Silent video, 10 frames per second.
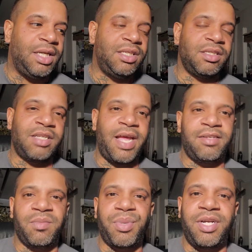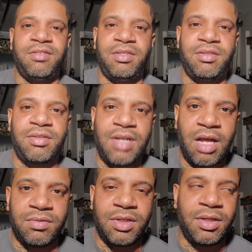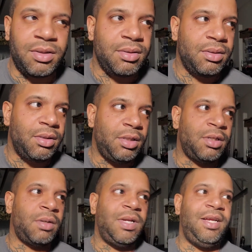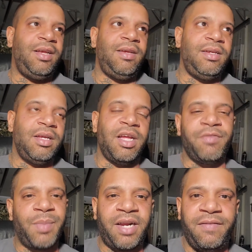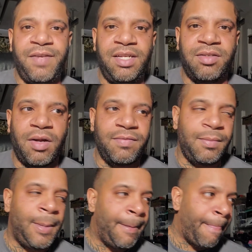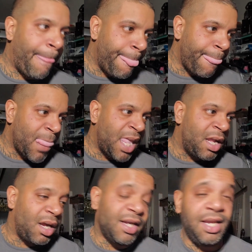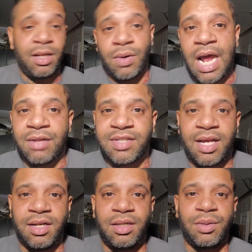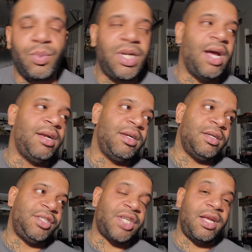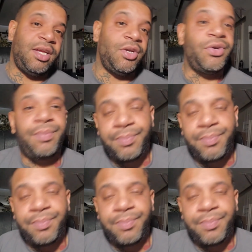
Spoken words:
just has a presence out there. You know, he everybody feeds off him. Again, on the outside of them, we got Jair